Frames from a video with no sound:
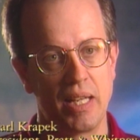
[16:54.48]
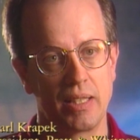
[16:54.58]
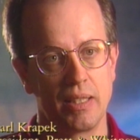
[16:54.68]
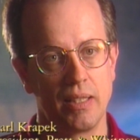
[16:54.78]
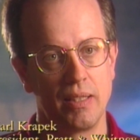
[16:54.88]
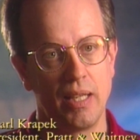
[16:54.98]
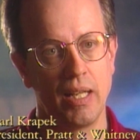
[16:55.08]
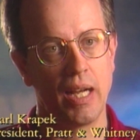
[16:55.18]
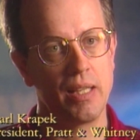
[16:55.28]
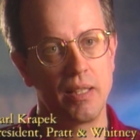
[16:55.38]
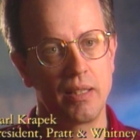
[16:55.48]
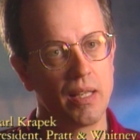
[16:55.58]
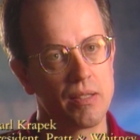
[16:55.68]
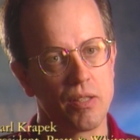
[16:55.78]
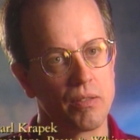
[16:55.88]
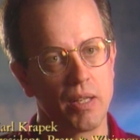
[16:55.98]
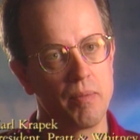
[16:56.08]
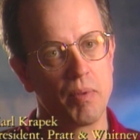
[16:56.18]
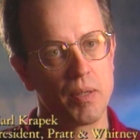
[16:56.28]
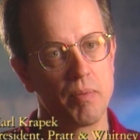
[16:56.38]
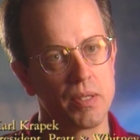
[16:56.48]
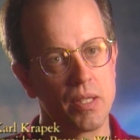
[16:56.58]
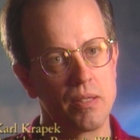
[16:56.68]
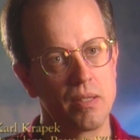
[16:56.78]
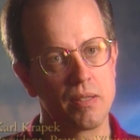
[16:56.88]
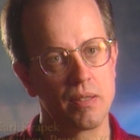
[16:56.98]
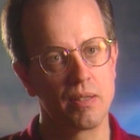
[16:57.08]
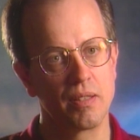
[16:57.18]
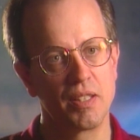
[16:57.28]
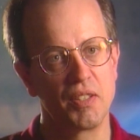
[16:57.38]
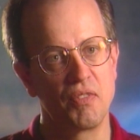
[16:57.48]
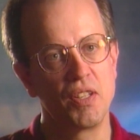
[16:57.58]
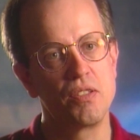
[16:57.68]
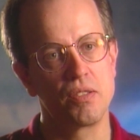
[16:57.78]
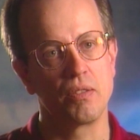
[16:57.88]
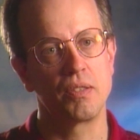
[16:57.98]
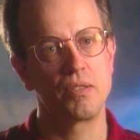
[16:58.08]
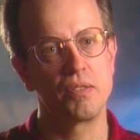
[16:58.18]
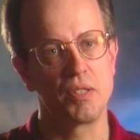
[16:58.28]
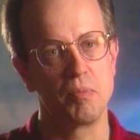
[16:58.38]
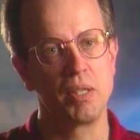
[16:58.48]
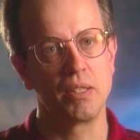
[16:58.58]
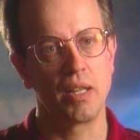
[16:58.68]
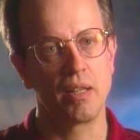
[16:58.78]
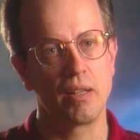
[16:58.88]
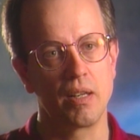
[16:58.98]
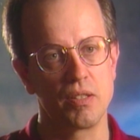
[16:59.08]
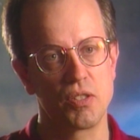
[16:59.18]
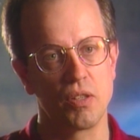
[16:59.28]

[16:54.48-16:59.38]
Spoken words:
back then. And I think that's a great purpose. This isn't the Linda Finch show, this is the Amelia Earhart